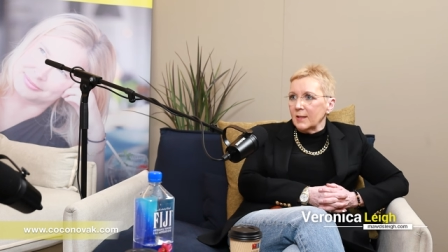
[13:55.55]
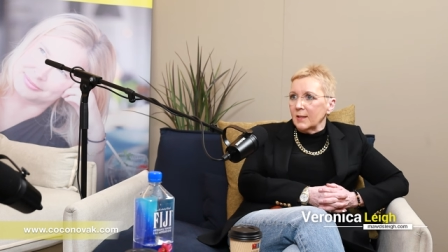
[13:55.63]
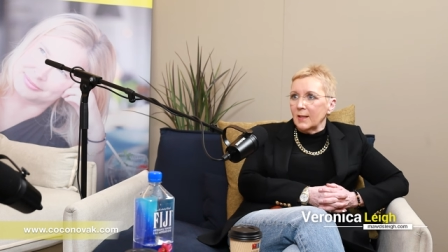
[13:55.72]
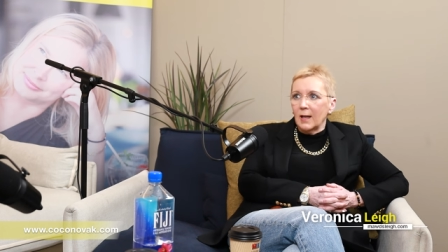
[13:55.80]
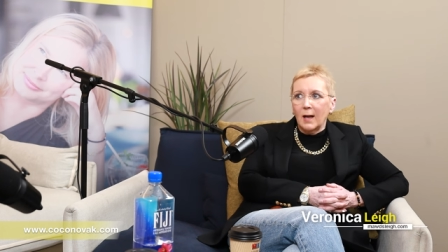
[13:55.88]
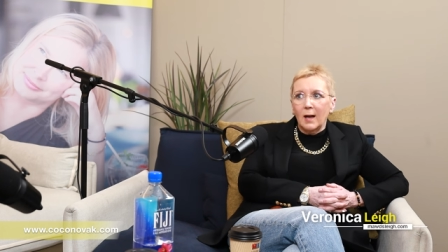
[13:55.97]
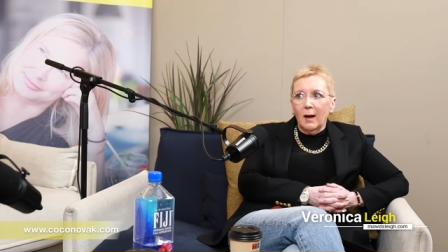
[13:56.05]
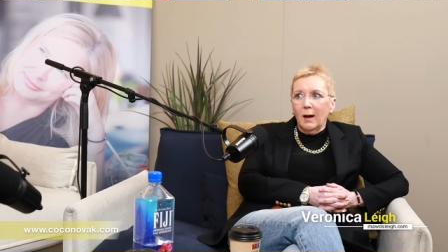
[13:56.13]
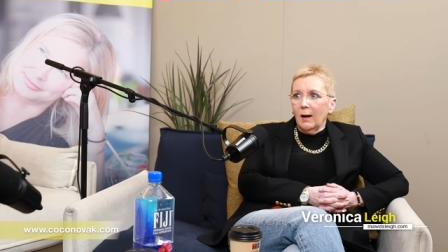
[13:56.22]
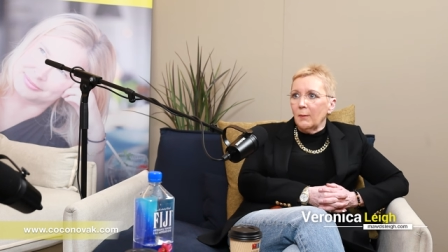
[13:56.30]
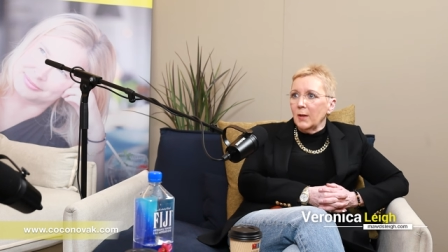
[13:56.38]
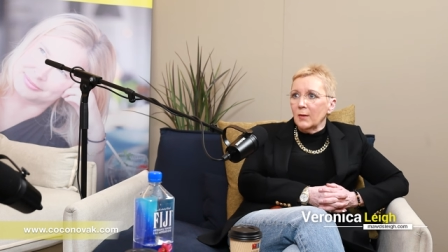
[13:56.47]
And
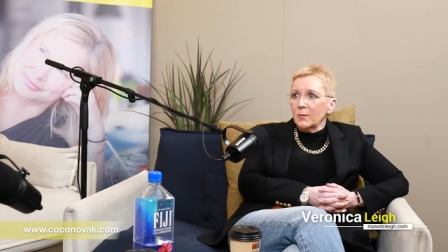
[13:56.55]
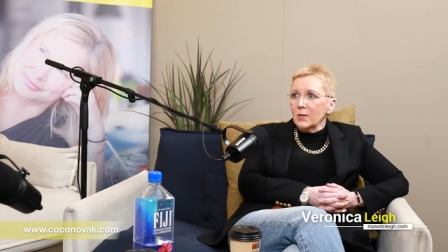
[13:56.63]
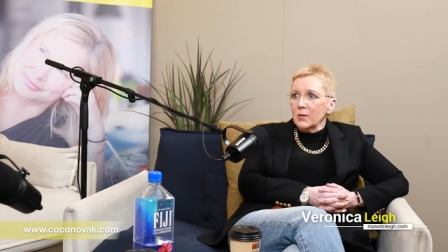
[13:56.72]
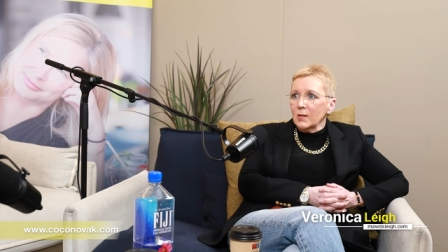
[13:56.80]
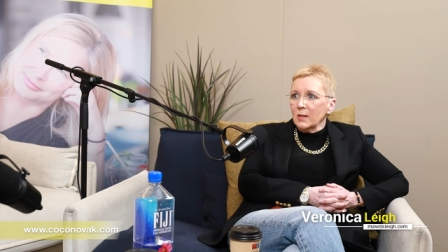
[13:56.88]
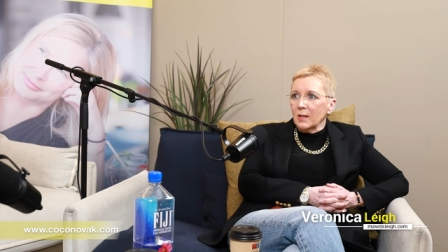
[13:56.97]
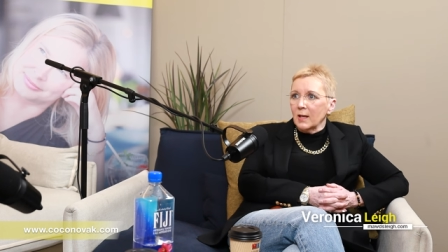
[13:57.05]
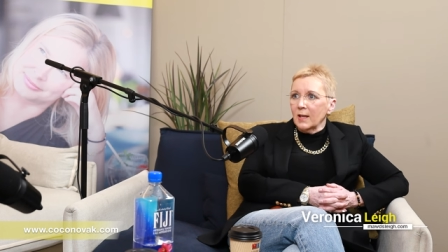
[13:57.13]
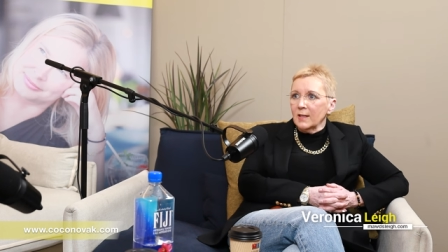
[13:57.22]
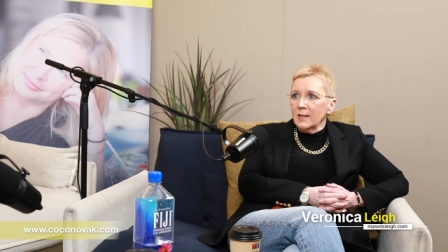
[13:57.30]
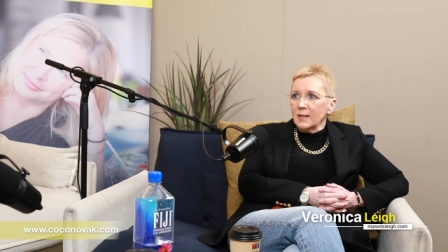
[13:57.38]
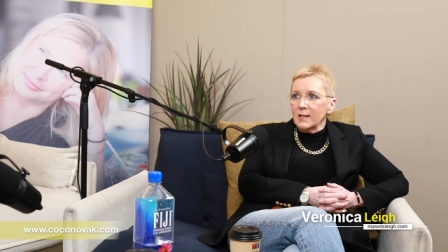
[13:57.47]
I mean, it was just
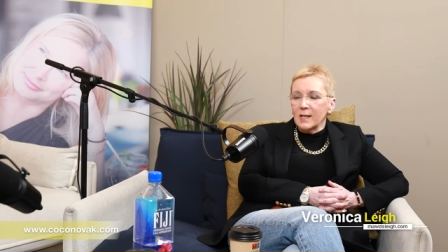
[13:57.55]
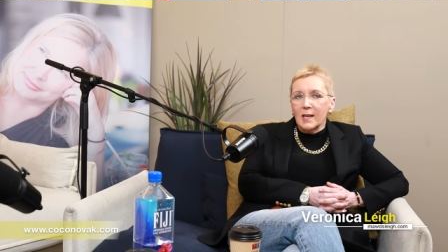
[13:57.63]
horrendous.